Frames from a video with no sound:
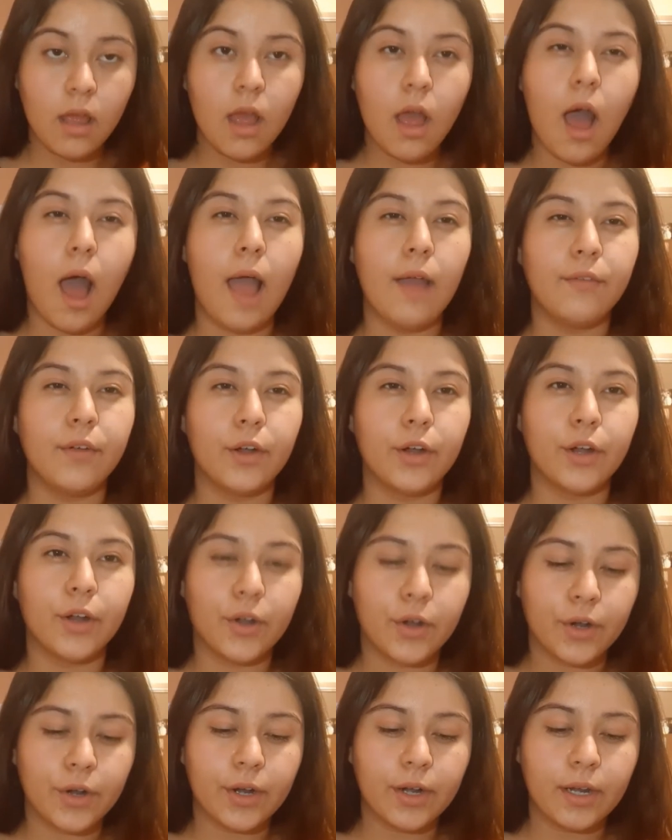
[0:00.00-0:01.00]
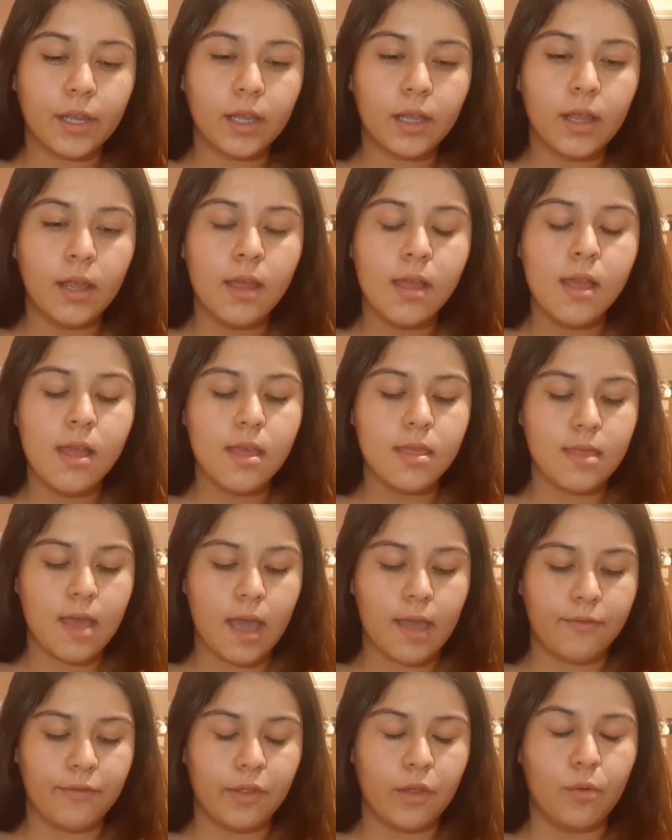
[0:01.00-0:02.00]
I've heard
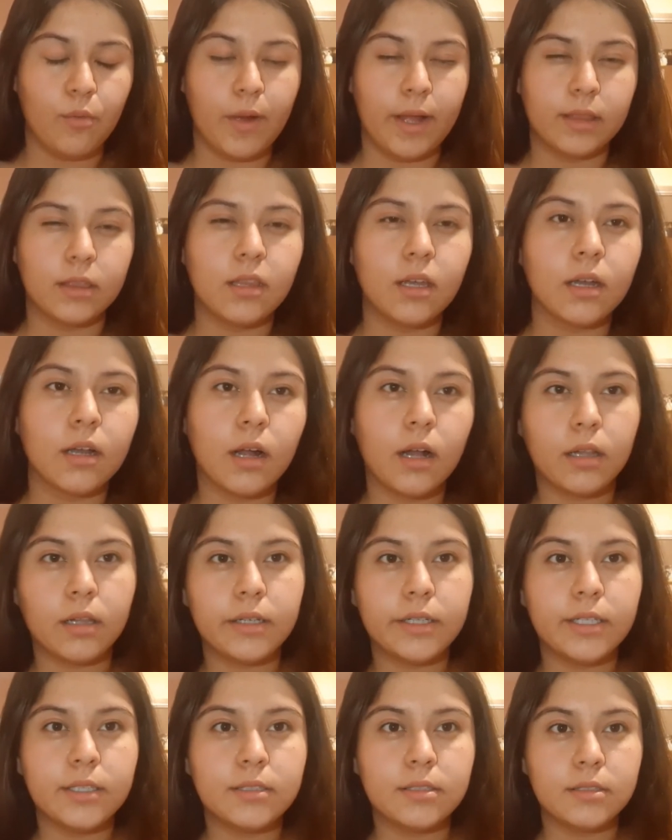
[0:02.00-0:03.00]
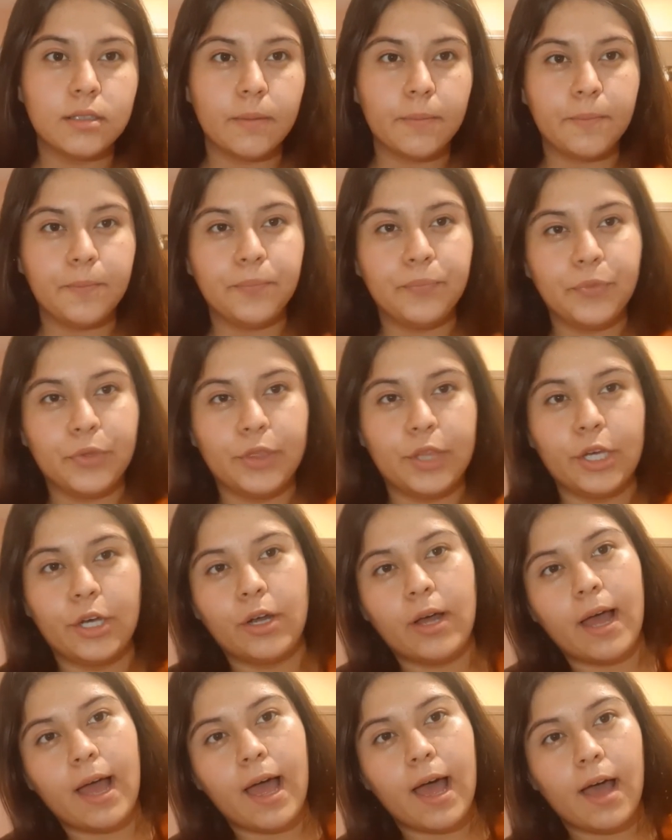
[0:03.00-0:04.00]
that if you wet the colors,
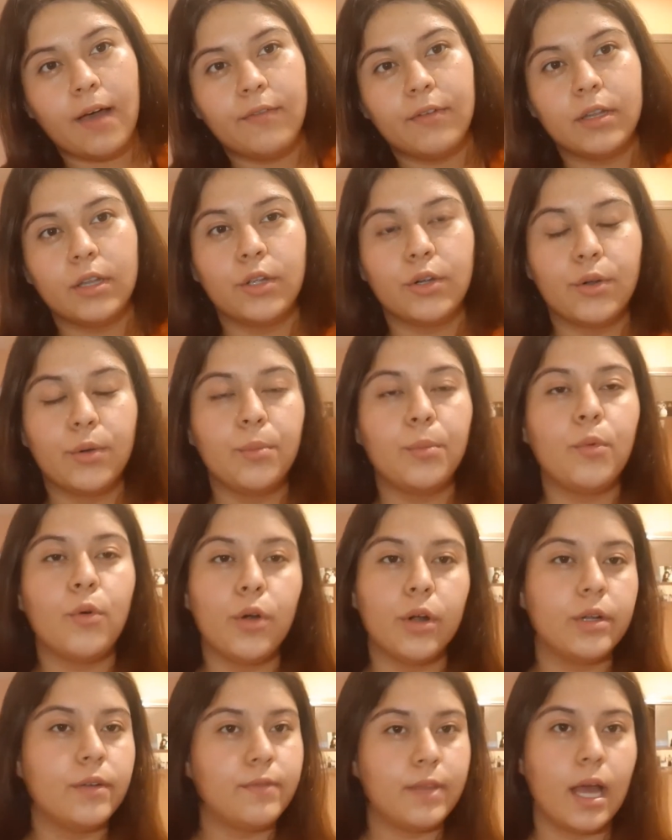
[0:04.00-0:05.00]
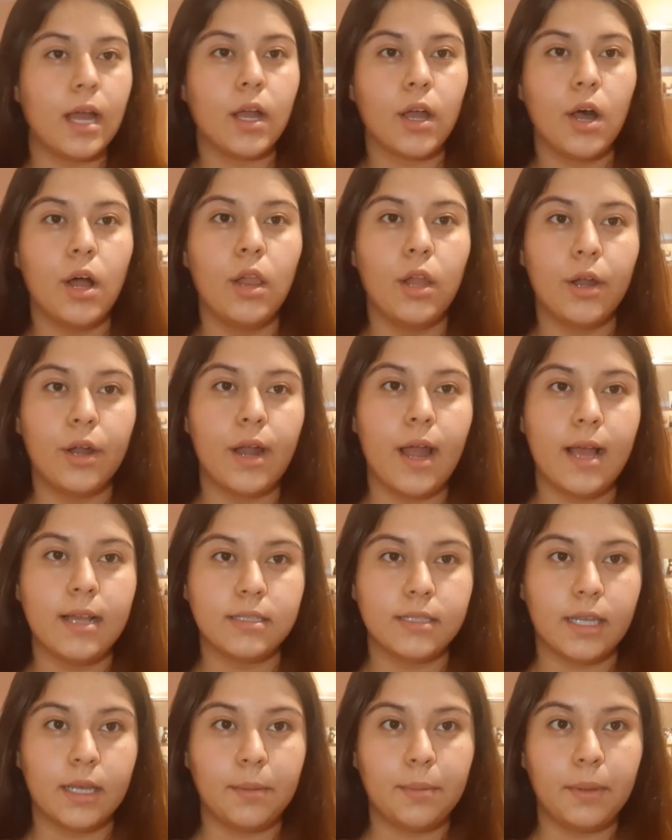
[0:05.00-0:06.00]
they'll have a little more of that color as
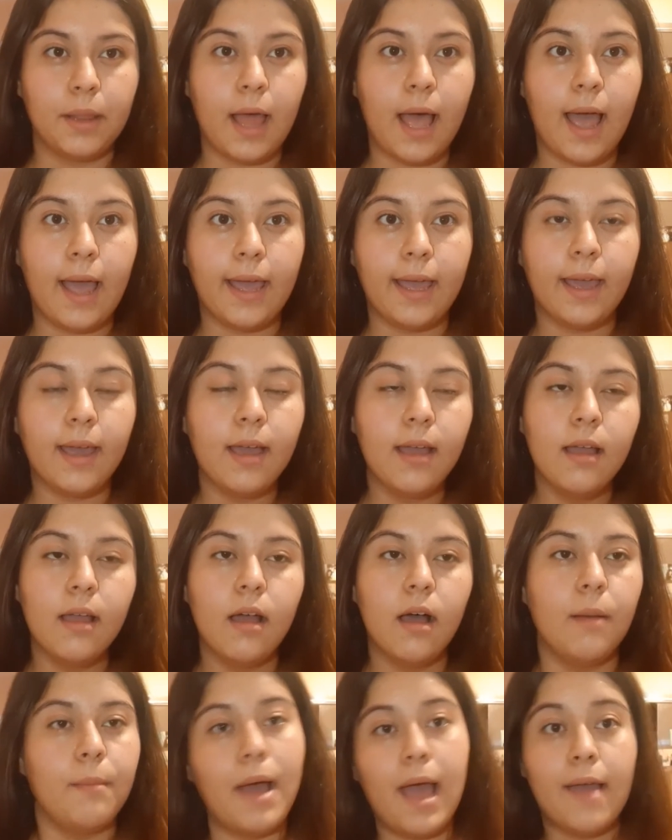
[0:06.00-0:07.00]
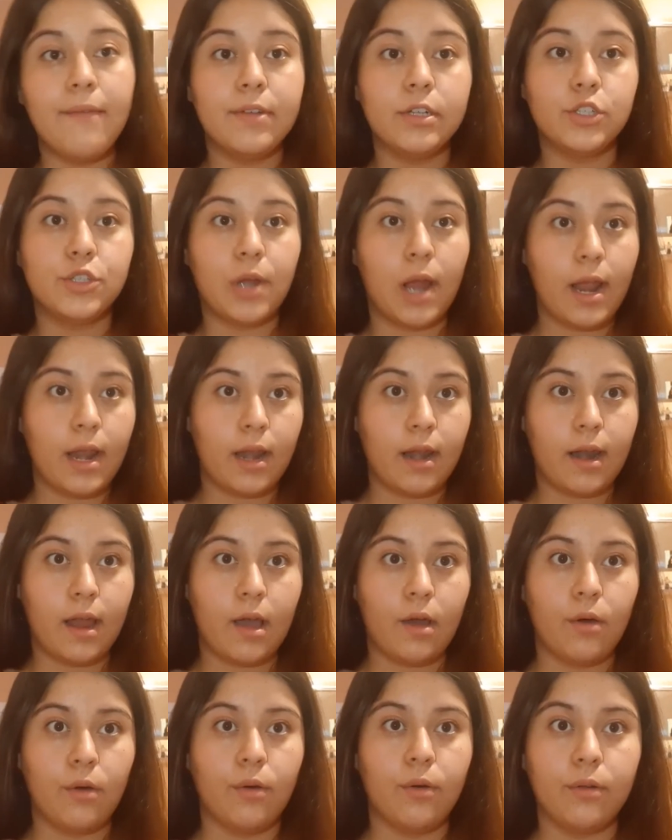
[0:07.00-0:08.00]
they apply. I haven't tried it
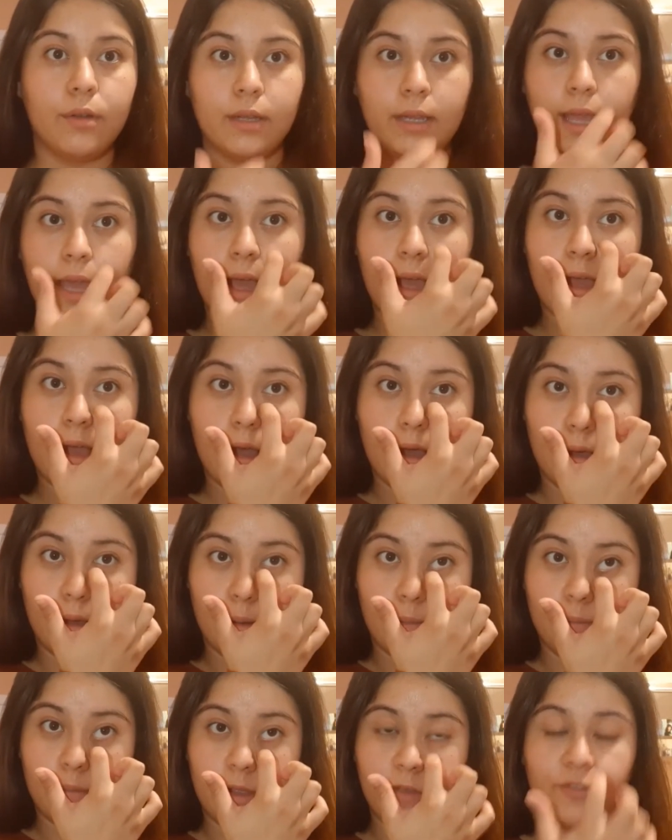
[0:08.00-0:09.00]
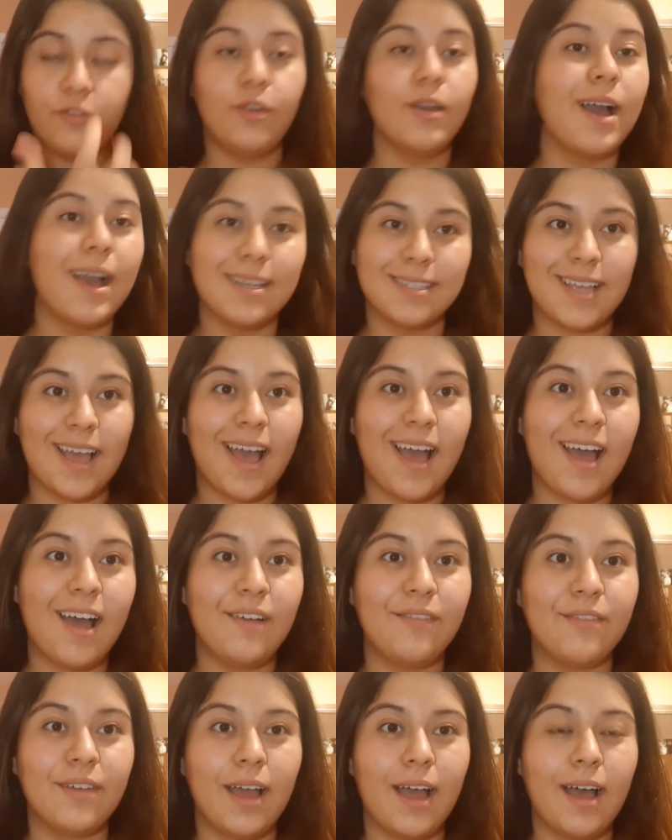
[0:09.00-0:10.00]
out yet. If you guys
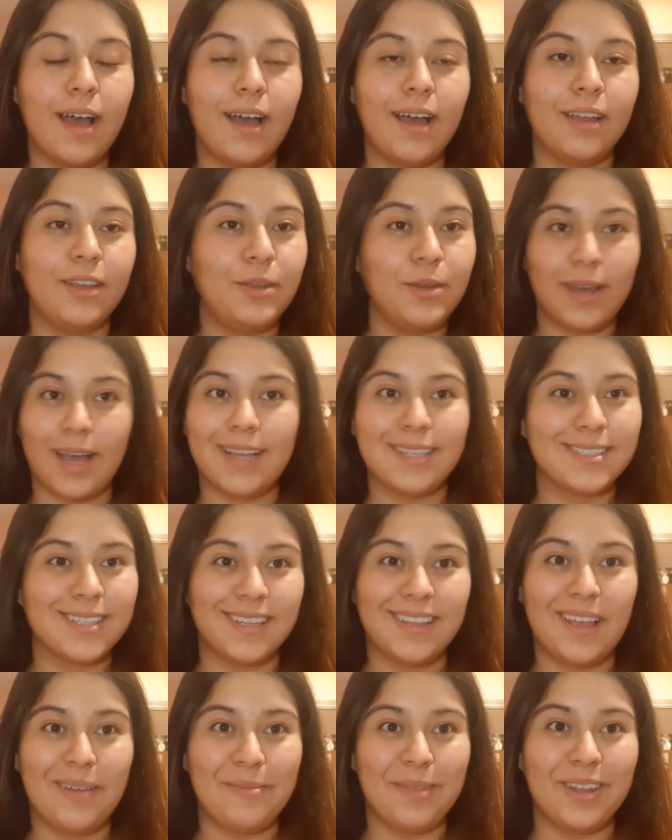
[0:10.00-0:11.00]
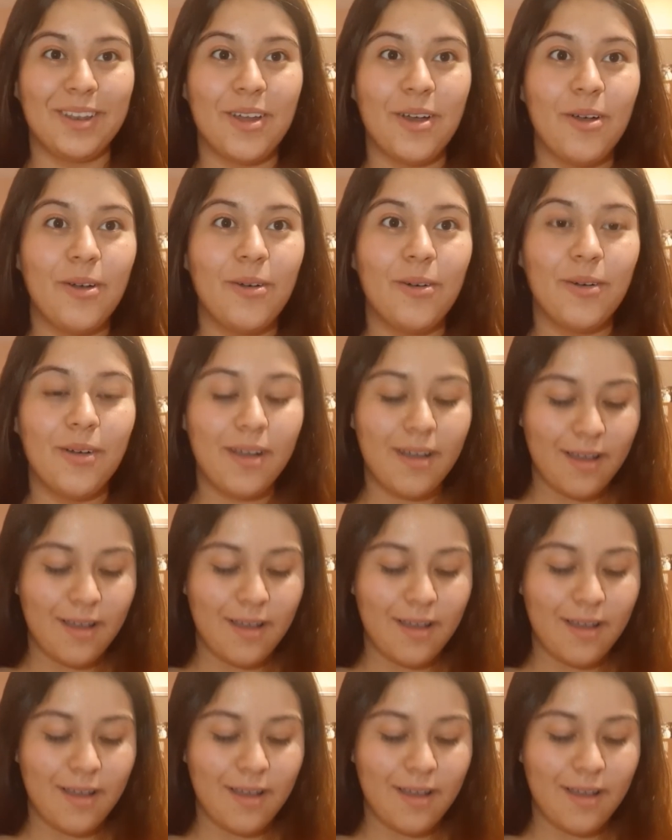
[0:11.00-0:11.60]
have, you guys can let me know.